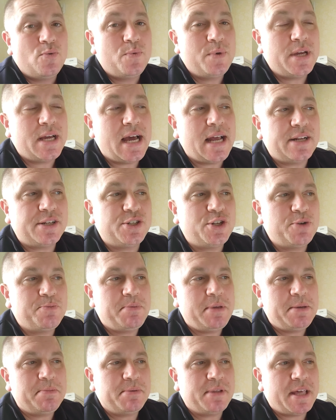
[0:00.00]
we got to show
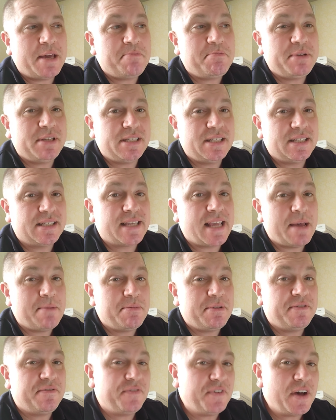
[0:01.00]
people that business can
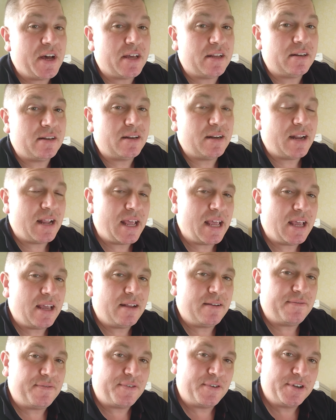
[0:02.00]
be fun.
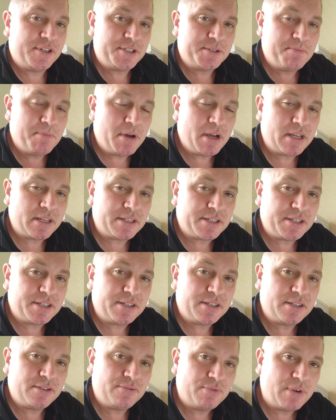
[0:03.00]
And for as
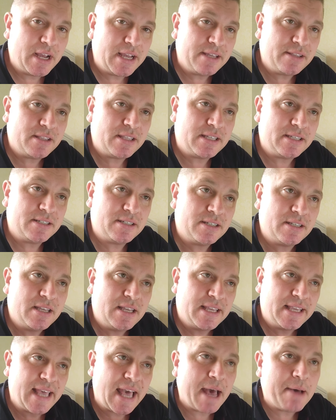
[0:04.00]
much, right, this
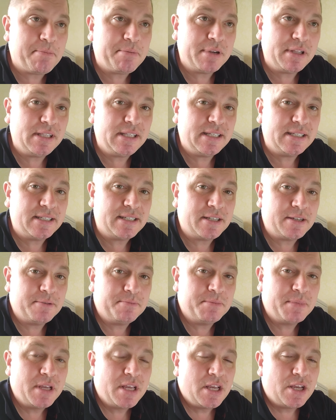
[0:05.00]

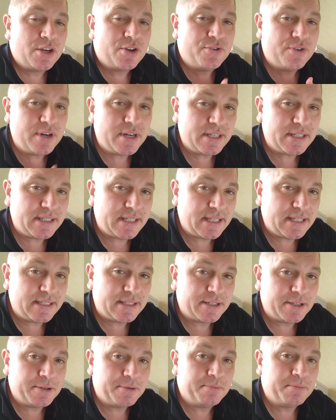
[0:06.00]
capitalism
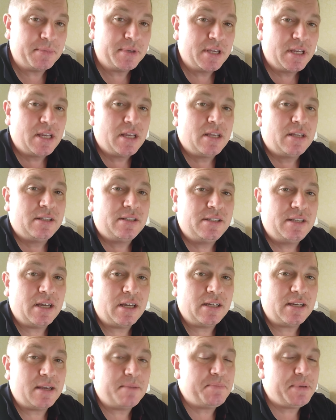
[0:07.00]
criticism,
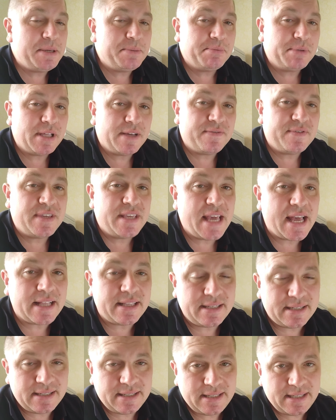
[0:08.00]
people have
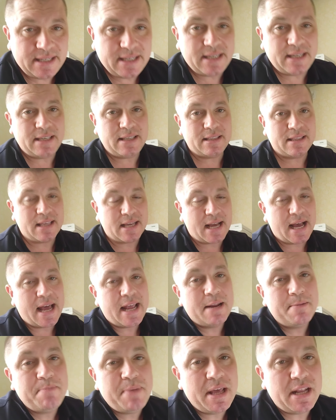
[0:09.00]
yet to see the
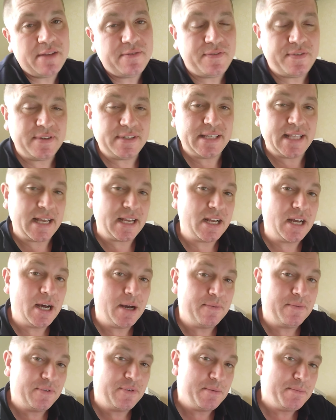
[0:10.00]
kind of benefits that
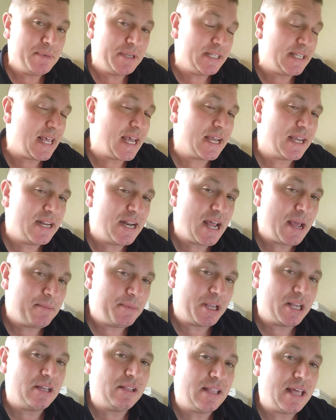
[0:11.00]
come from this
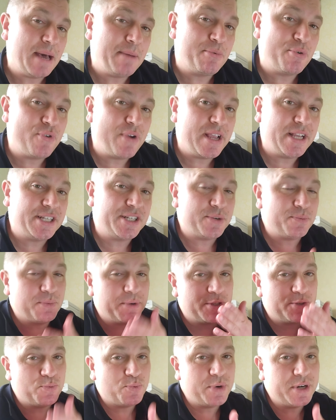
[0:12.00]
economic collaboration,
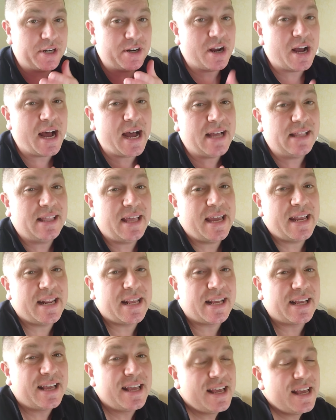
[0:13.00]
which we're
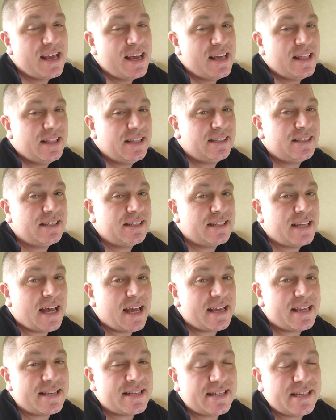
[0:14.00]
highlighting. This is,
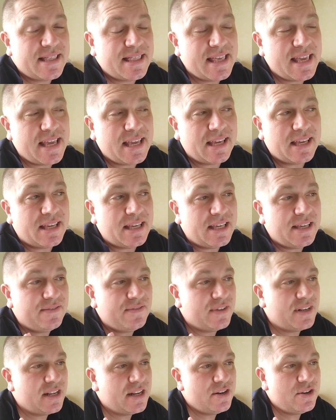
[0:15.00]
I think,
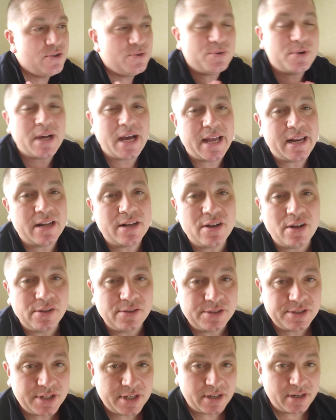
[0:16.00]
even a new kind of
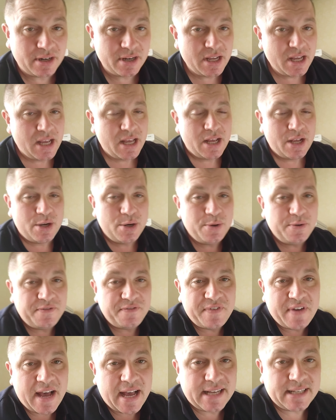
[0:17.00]
culture, new
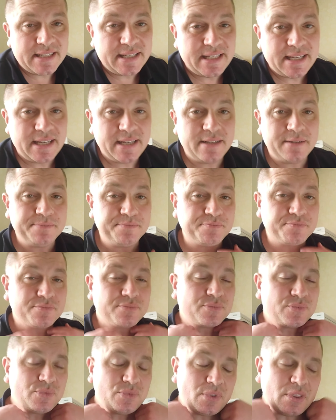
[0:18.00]
facet,
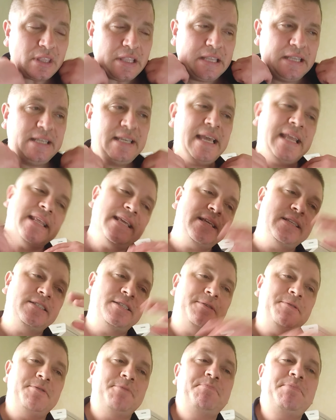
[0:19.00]
getting
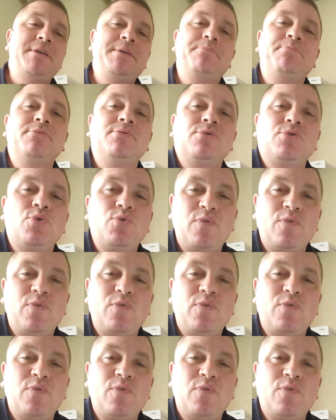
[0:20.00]
into the people